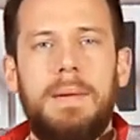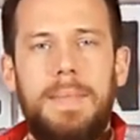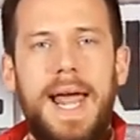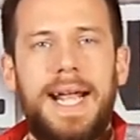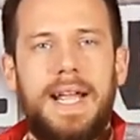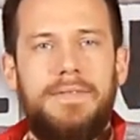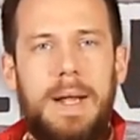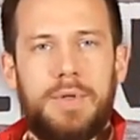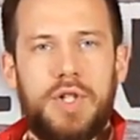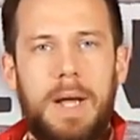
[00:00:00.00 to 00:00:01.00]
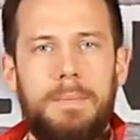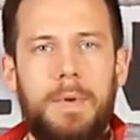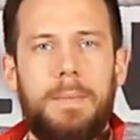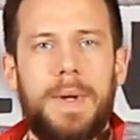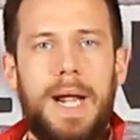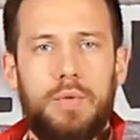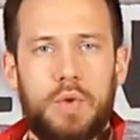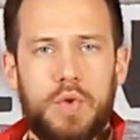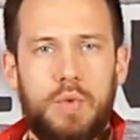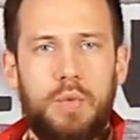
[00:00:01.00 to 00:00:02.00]
black and wrap shampoo for
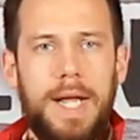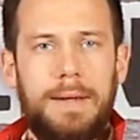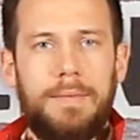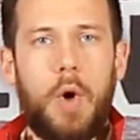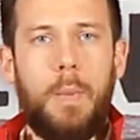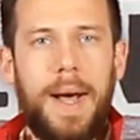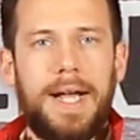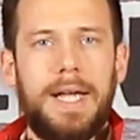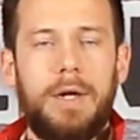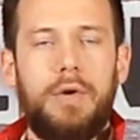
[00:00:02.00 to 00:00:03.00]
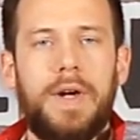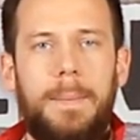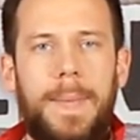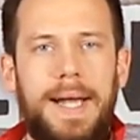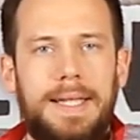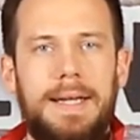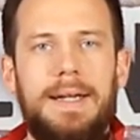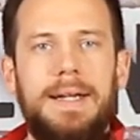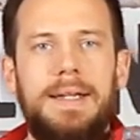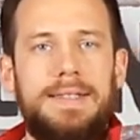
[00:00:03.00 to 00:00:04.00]
dark, matte, or wrapped cars,
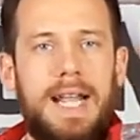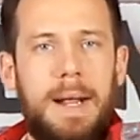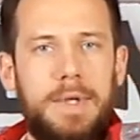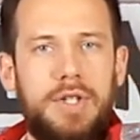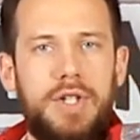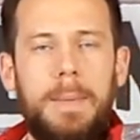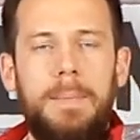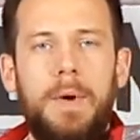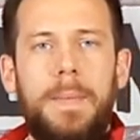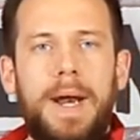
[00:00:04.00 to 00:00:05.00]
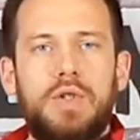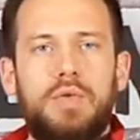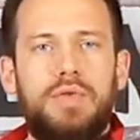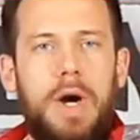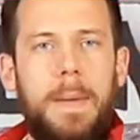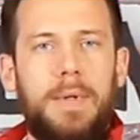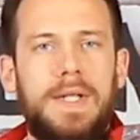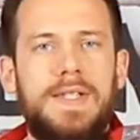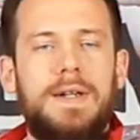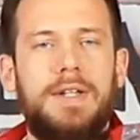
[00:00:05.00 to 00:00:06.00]
ceramic shampoo to add a
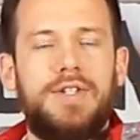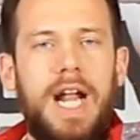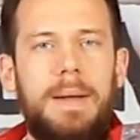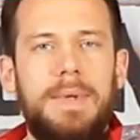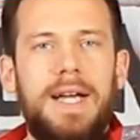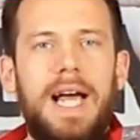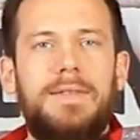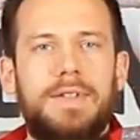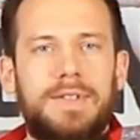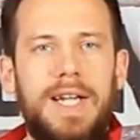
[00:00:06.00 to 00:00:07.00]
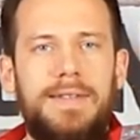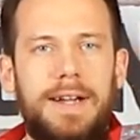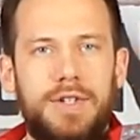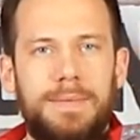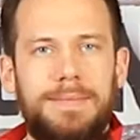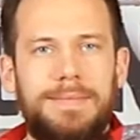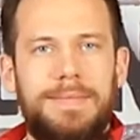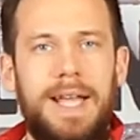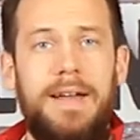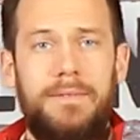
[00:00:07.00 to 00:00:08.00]
ceramic protection to your wash.
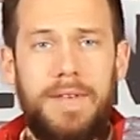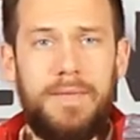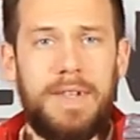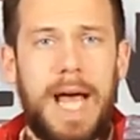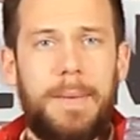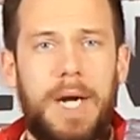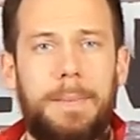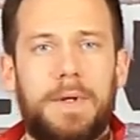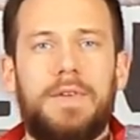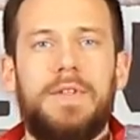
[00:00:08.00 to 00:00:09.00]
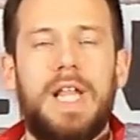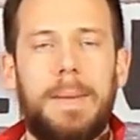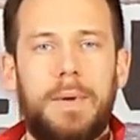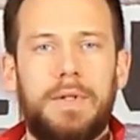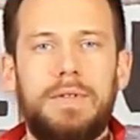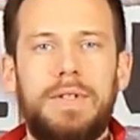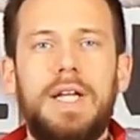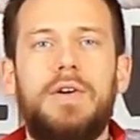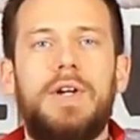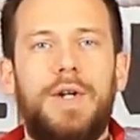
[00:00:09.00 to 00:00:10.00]
Learn more about the products by
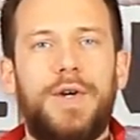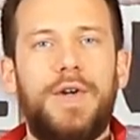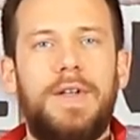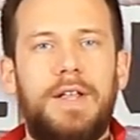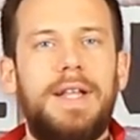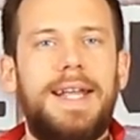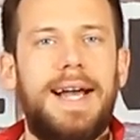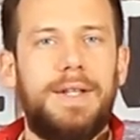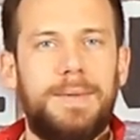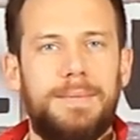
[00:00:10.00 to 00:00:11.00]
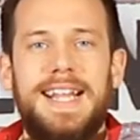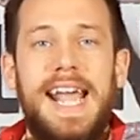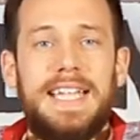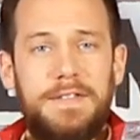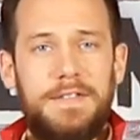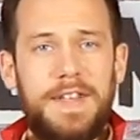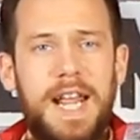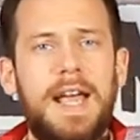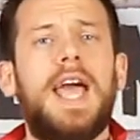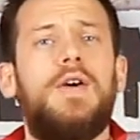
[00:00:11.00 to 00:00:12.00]
watching the dedicated video.
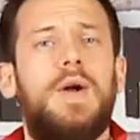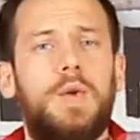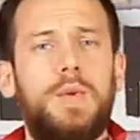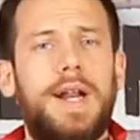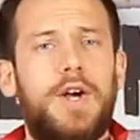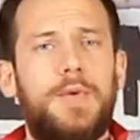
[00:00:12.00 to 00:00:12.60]
Finally, some